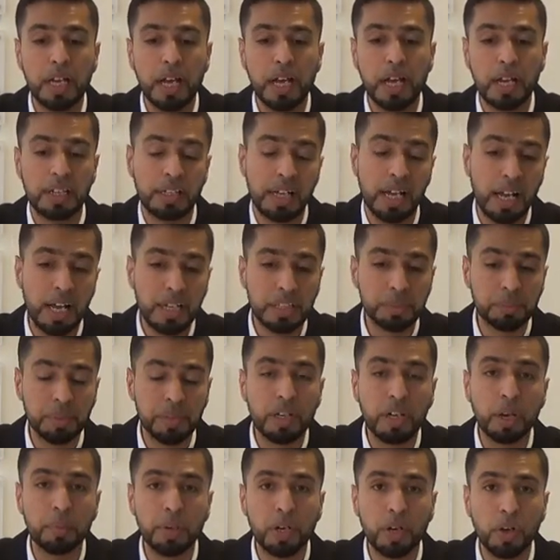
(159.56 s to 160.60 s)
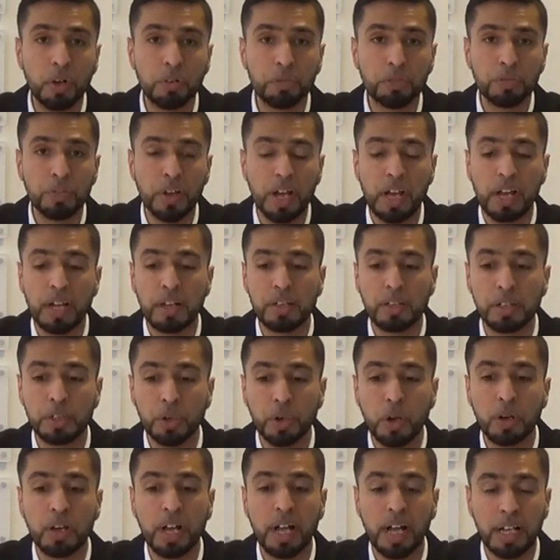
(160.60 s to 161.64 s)
It has been coming off, and the
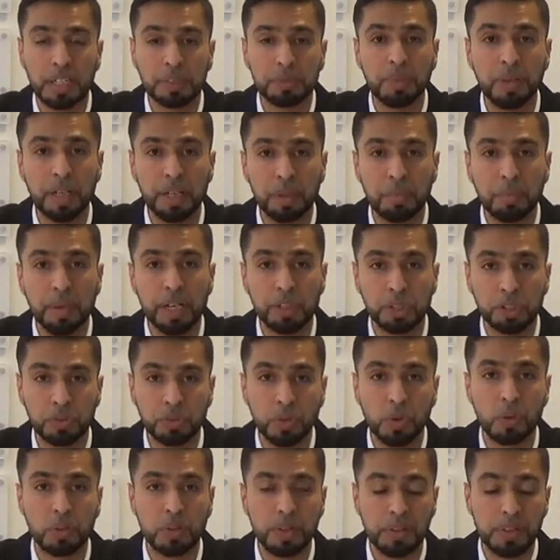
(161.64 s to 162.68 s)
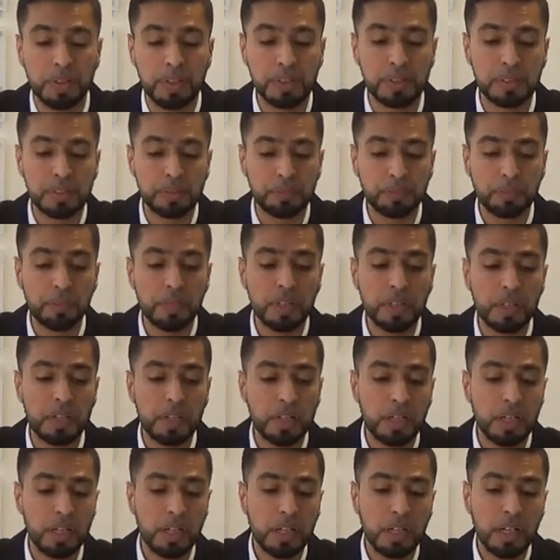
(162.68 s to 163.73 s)
dollar has played a major role in this.
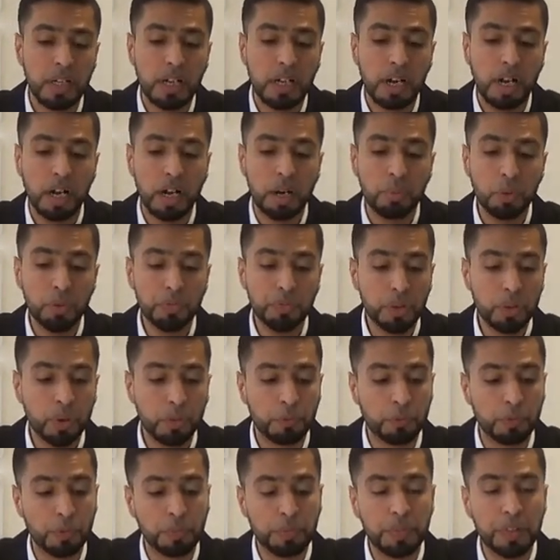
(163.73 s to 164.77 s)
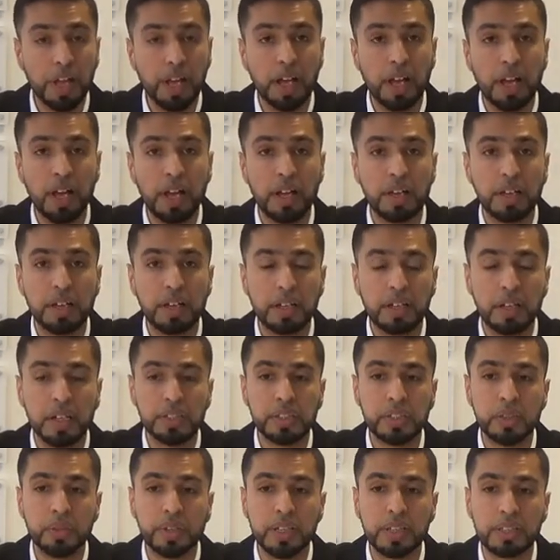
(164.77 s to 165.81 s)
Moving on from there,
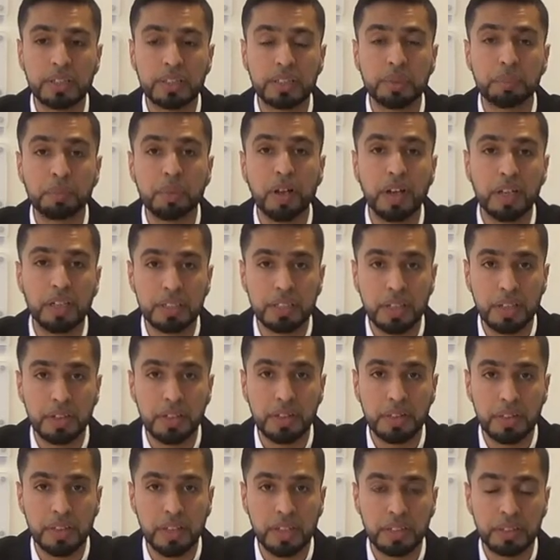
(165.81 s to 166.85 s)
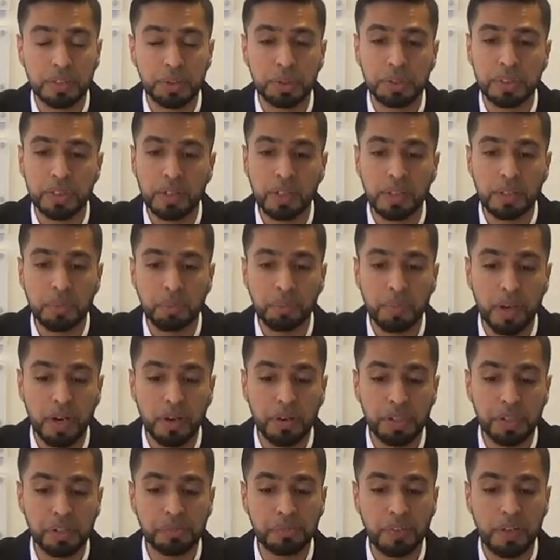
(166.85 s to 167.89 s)
let's look at the supply side of things, which is another
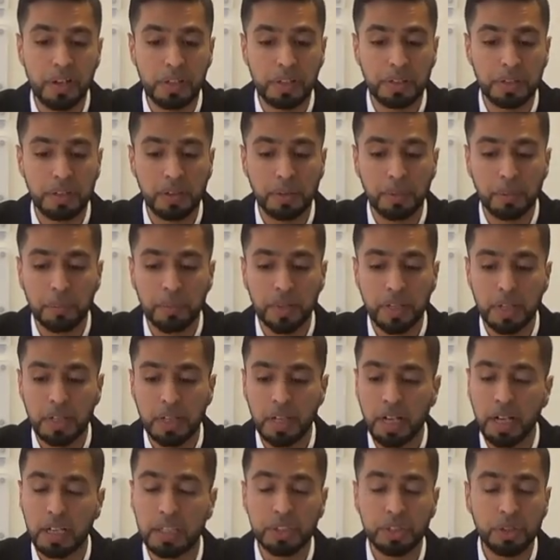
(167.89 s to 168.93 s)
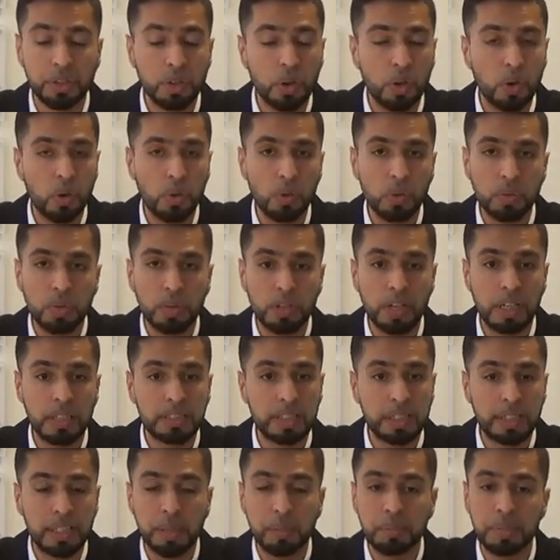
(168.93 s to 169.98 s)
bearish factor. As you know,
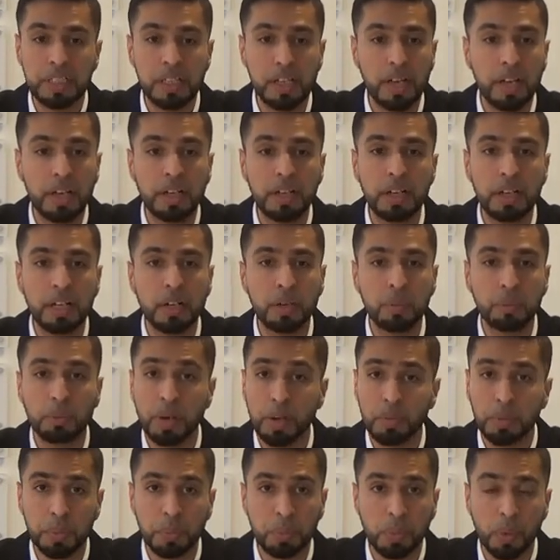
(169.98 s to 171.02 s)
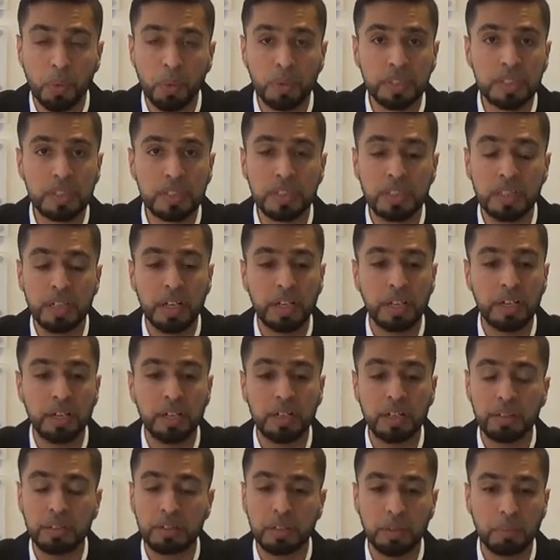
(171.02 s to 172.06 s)
as I keep saying in my reports,
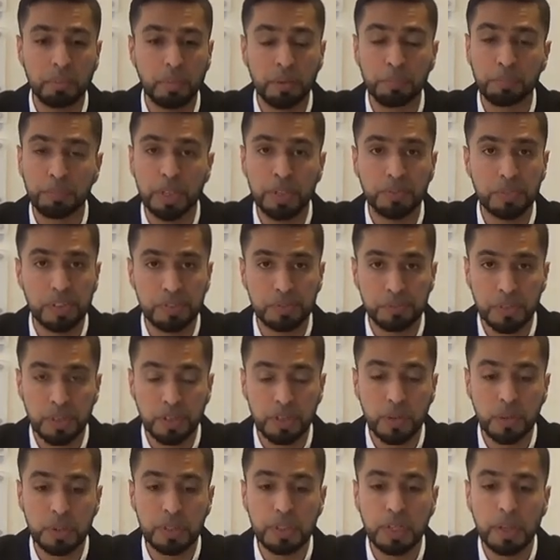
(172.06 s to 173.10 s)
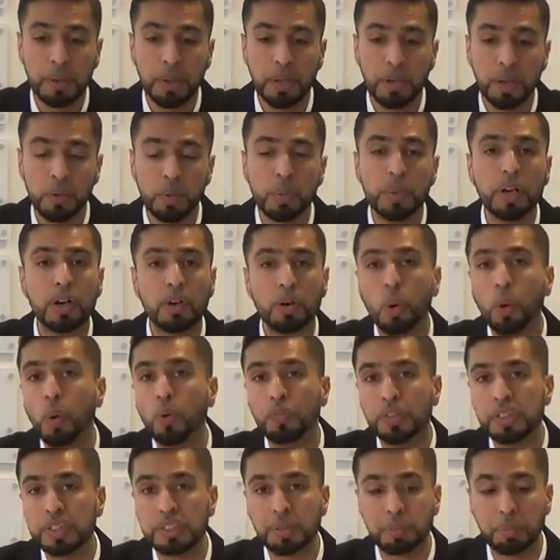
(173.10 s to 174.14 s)
in my previous videos, we are
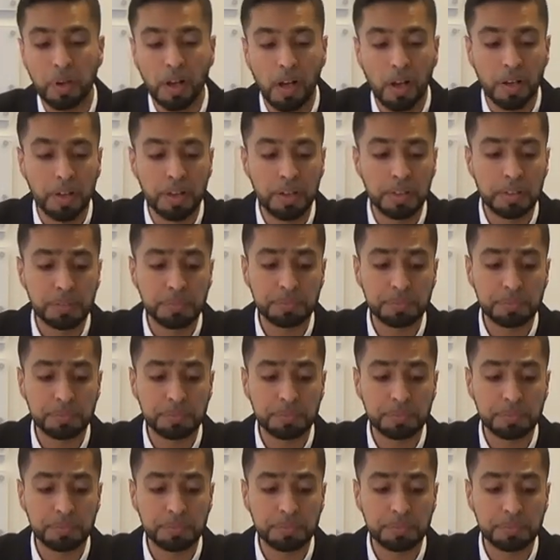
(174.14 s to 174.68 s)
oversupplied.